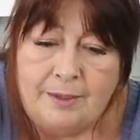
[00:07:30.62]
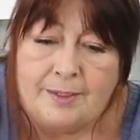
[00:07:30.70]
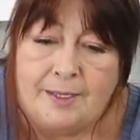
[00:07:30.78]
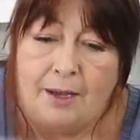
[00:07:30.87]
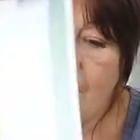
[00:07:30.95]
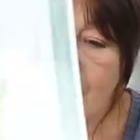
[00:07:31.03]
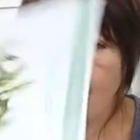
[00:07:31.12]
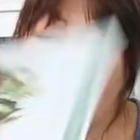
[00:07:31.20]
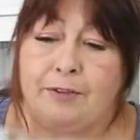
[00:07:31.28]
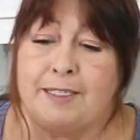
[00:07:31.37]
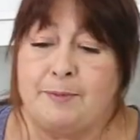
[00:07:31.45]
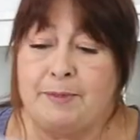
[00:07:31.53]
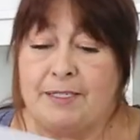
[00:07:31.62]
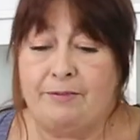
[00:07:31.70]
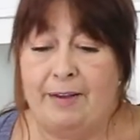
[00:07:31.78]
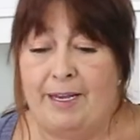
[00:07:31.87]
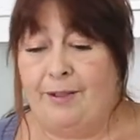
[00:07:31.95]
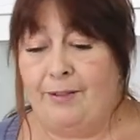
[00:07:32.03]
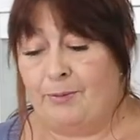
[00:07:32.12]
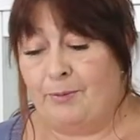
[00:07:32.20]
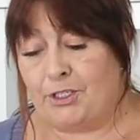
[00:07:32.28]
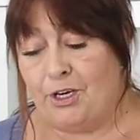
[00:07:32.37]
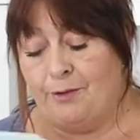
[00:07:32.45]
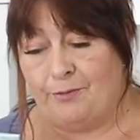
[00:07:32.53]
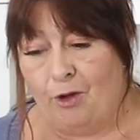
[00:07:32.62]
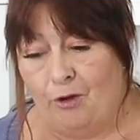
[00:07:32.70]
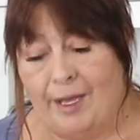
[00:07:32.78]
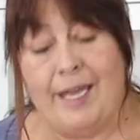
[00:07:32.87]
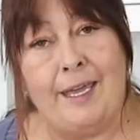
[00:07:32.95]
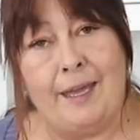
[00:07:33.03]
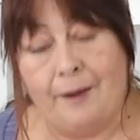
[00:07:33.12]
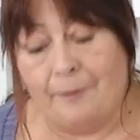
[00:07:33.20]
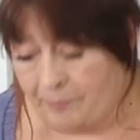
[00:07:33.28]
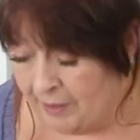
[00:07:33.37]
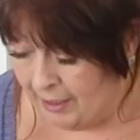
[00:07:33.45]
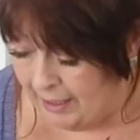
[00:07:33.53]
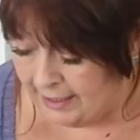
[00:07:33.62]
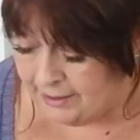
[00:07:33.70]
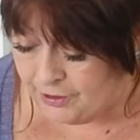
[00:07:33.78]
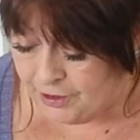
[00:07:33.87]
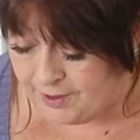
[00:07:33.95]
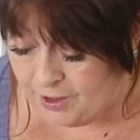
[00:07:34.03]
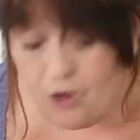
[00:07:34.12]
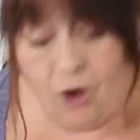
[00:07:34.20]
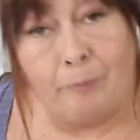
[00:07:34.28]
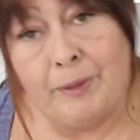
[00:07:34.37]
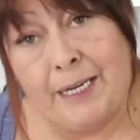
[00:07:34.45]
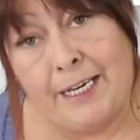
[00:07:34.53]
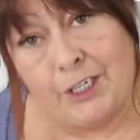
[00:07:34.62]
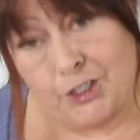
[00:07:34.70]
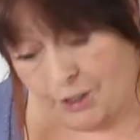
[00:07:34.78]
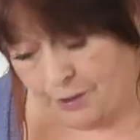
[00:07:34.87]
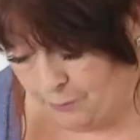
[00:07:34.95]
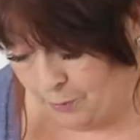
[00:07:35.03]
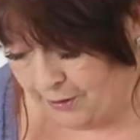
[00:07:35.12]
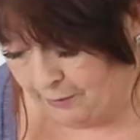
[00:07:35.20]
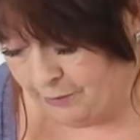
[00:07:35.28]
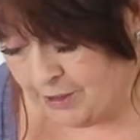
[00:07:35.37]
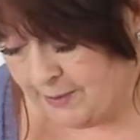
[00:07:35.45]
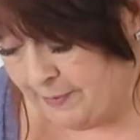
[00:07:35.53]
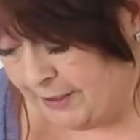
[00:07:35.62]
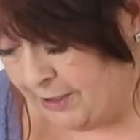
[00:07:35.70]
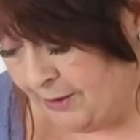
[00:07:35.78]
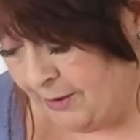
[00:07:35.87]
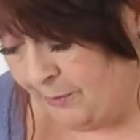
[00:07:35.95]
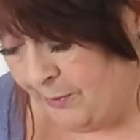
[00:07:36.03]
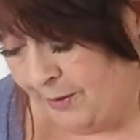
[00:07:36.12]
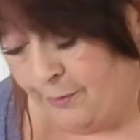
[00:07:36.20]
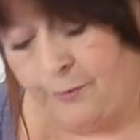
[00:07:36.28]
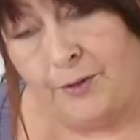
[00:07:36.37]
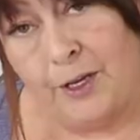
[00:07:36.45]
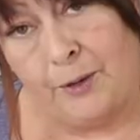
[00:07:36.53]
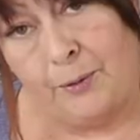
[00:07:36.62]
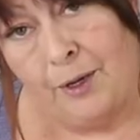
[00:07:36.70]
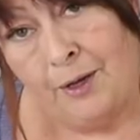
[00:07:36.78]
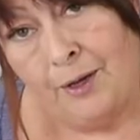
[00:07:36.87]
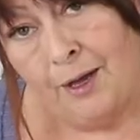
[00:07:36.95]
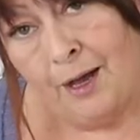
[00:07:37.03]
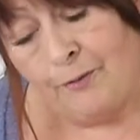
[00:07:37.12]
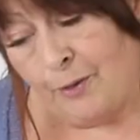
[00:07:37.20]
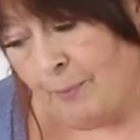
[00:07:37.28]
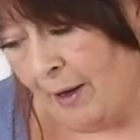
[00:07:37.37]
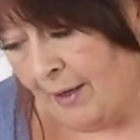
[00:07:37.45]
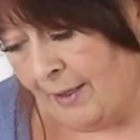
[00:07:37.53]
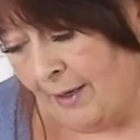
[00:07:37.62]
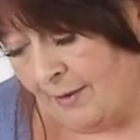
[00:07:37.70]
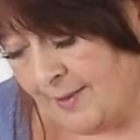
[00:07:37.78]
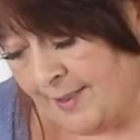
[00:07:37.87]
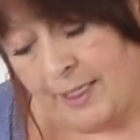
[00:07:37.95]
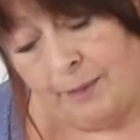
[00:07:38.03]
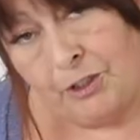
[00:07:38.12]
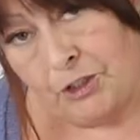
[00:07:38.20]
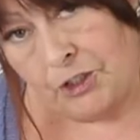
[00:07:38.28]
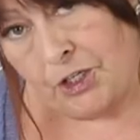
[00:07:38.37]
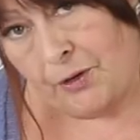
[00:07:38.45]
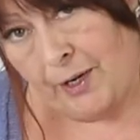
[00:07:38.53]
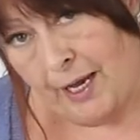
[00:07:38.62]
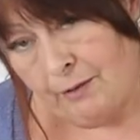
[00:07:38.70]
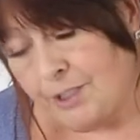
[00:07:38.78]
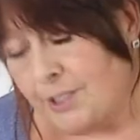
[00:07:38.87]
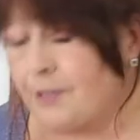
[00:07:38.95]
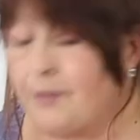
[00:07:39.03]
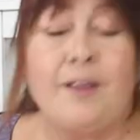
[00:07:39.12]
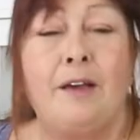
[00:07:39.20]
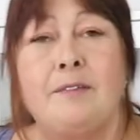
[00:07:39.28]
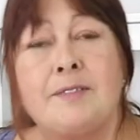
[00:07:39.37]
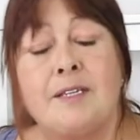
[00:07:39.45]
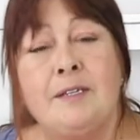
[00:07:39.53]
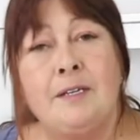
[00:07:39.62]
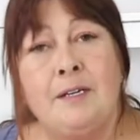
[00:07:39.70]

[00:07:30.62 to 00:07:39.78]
So the Christmas wreath, which I've got here, is just a combination of what I've just been doing with a few of the pine cones in. I'm going to show you how to do those.